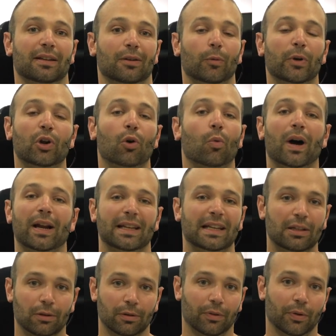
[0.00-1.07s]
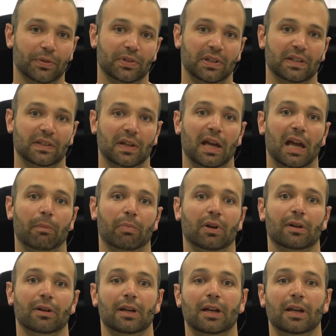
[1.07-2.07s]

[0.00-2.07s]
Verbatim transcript: We don't want either of those things to happen.